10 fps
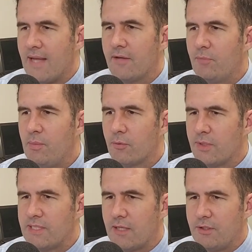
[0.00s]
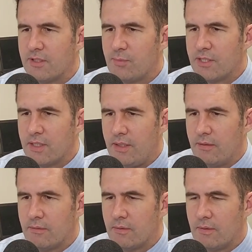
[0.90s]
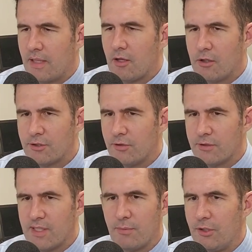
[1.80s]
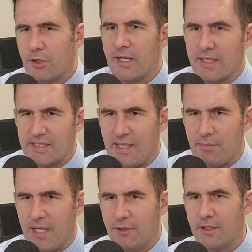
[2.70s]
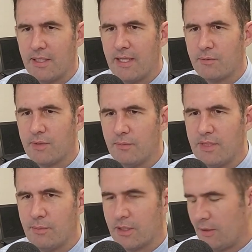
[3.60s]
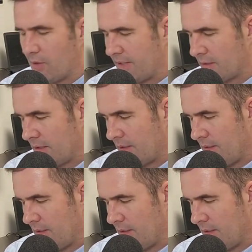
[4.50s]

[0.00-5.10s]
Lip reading: Yeah, and if people reach out to you, especially a college student or something, you're going to accept that. You're going to connect with them typically, right?